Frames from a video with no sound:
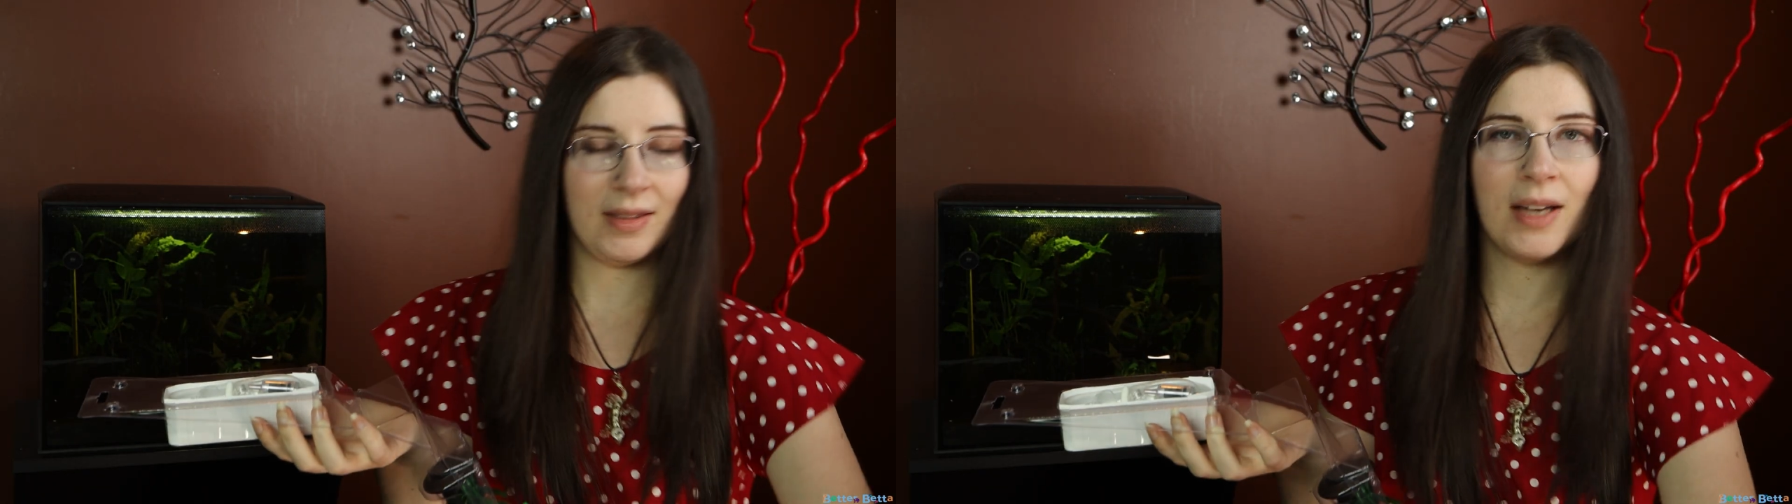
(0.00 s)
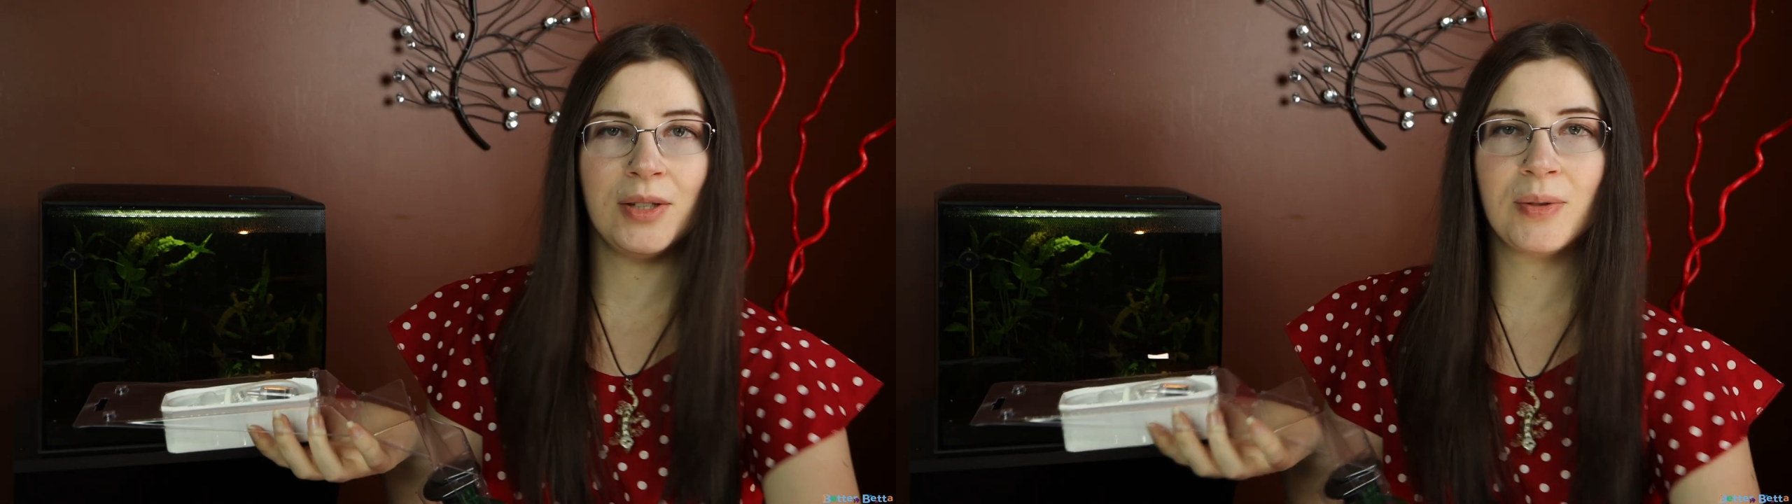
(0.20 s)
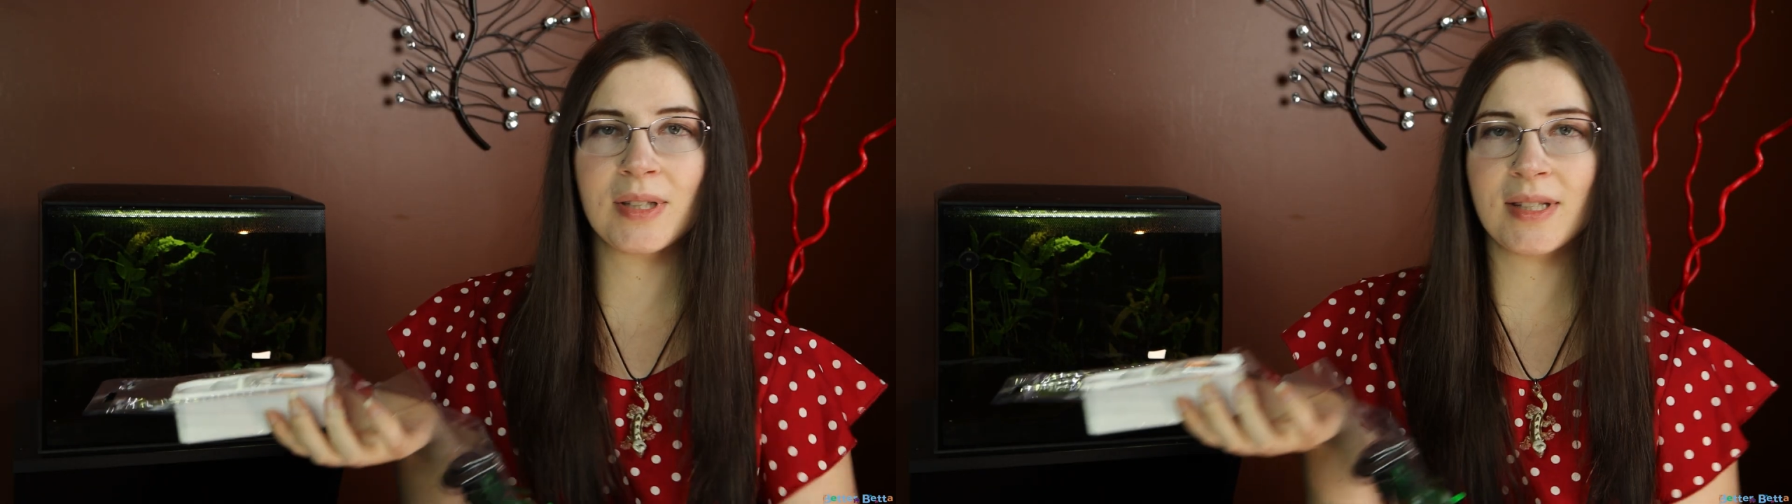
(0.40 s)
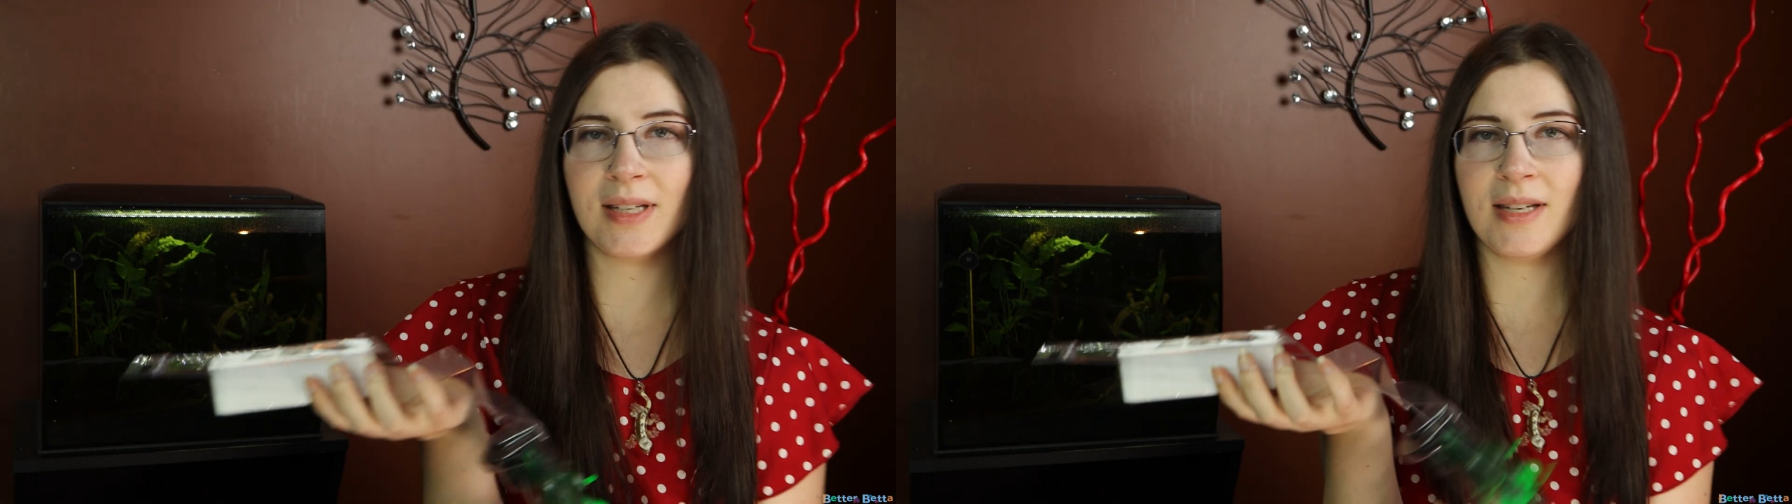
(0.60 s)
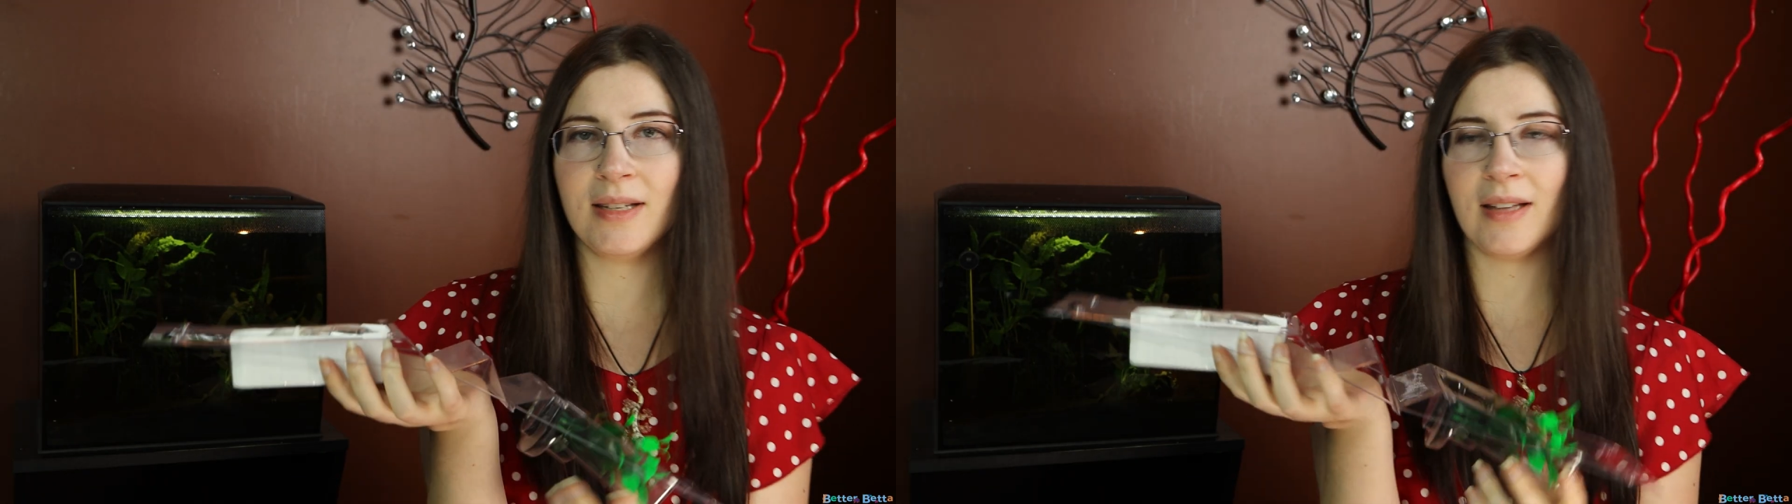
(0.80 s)
then you can
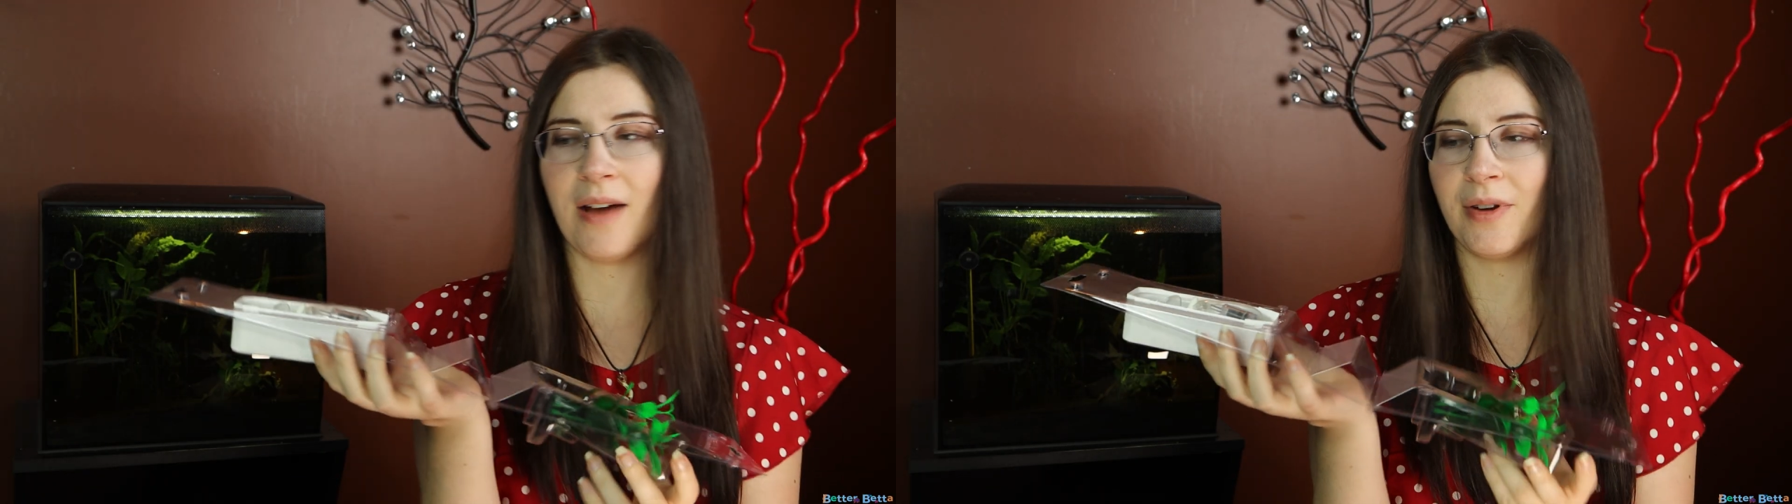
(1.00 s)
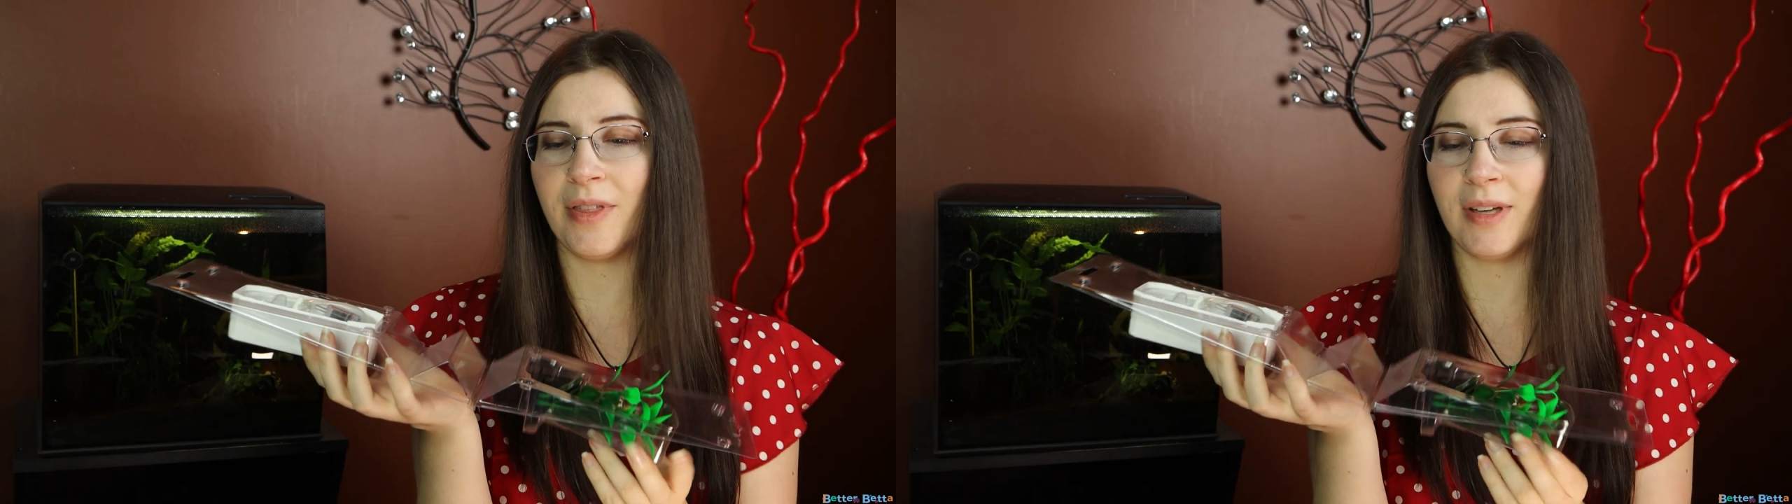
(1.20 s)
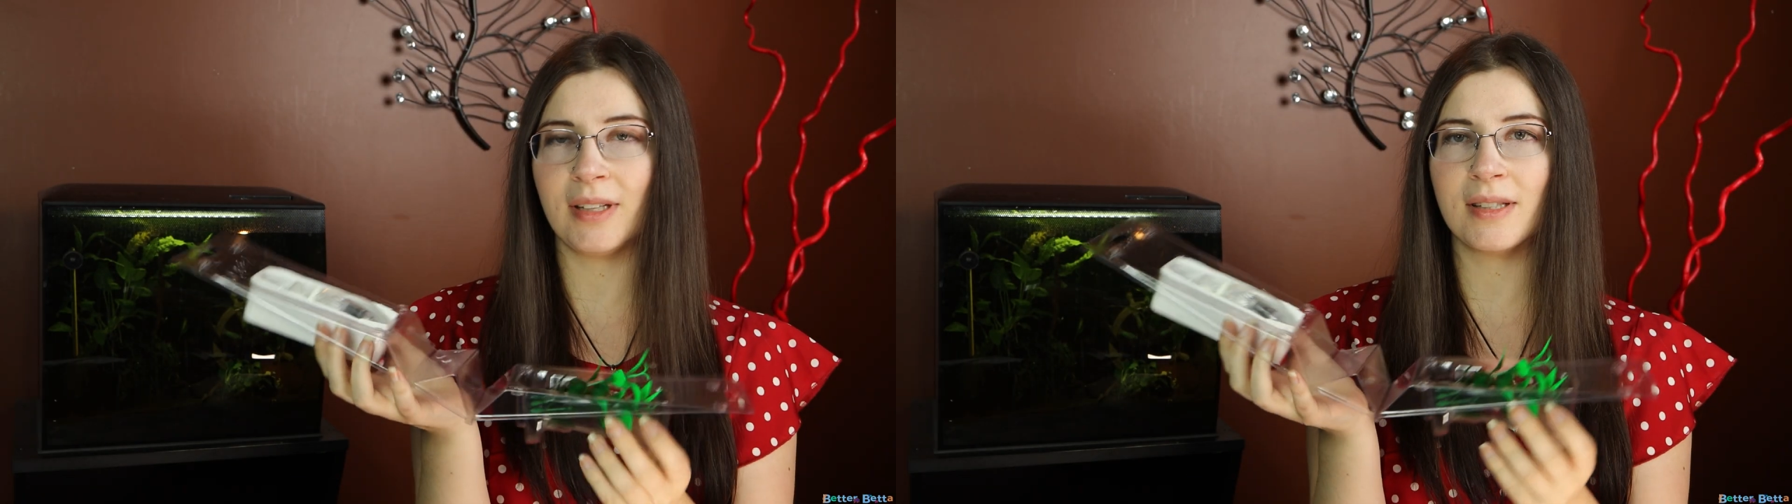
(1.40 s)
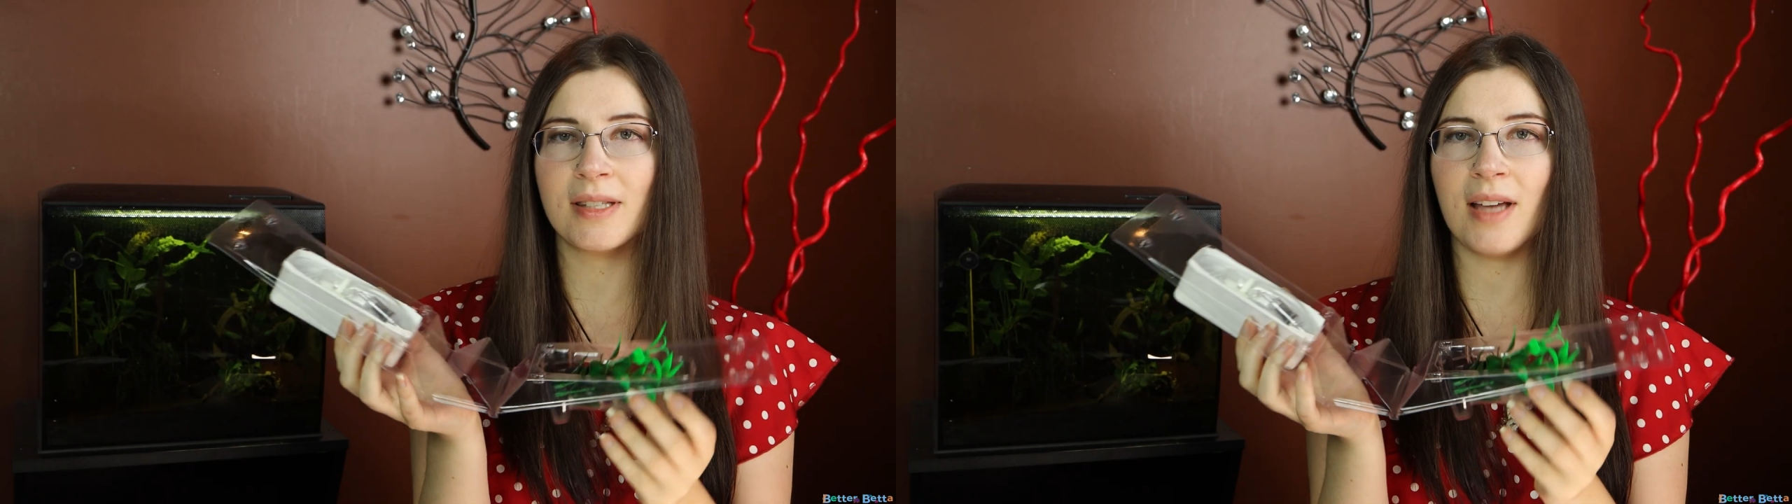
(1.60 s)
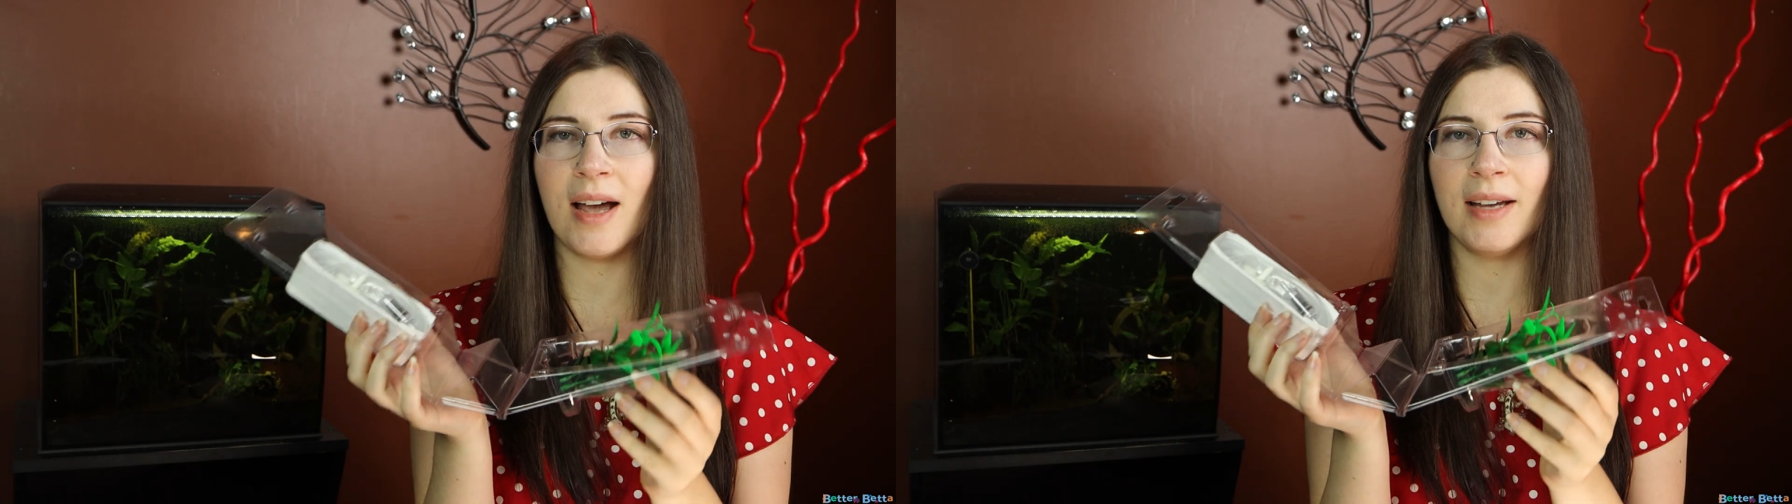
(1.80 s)
see everything
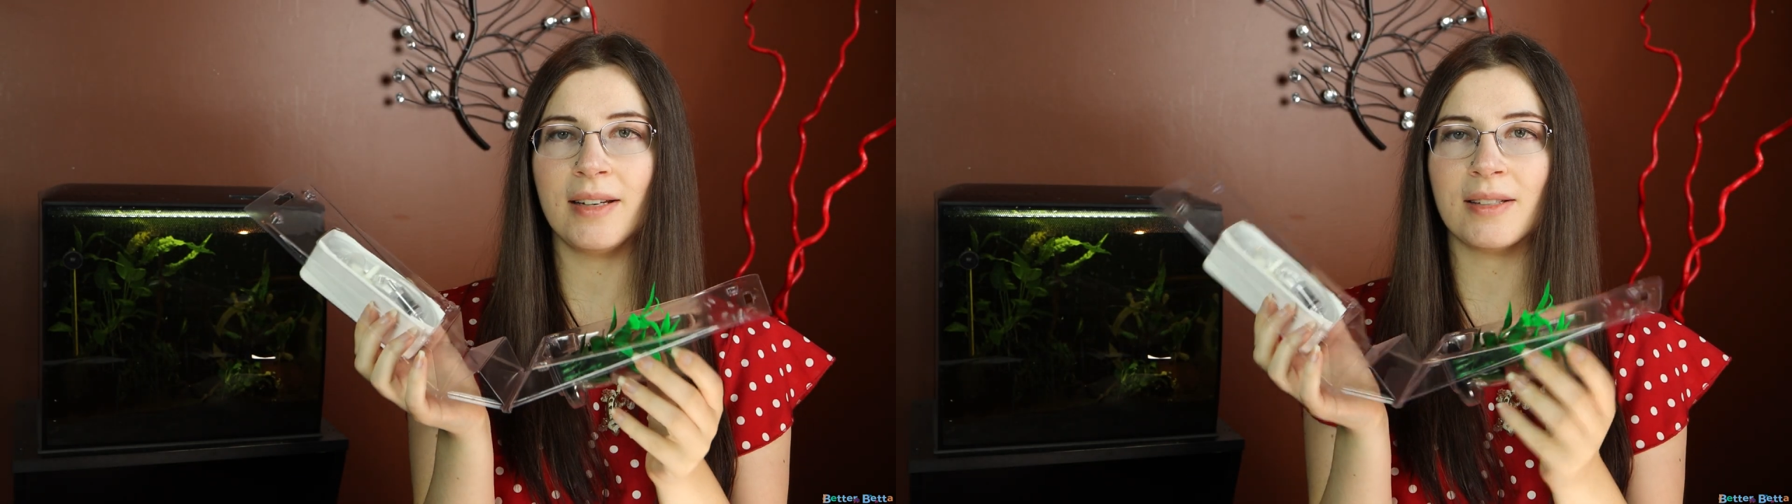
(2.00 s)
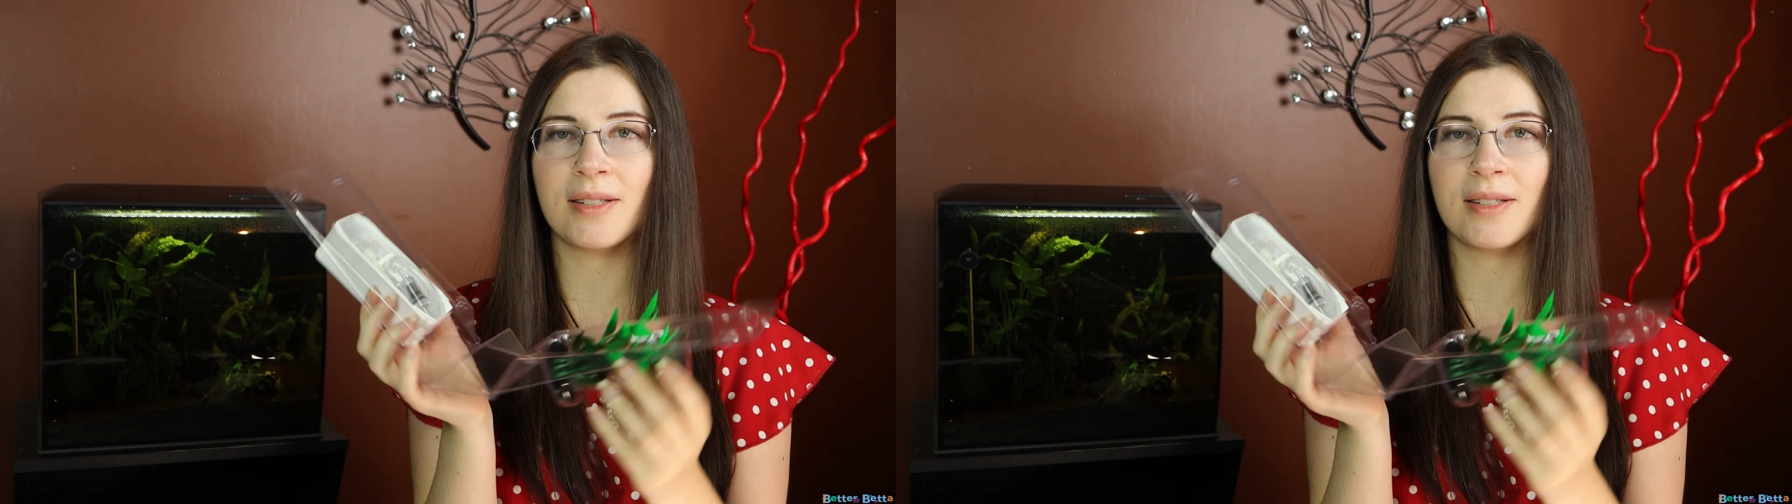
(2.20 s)
inside.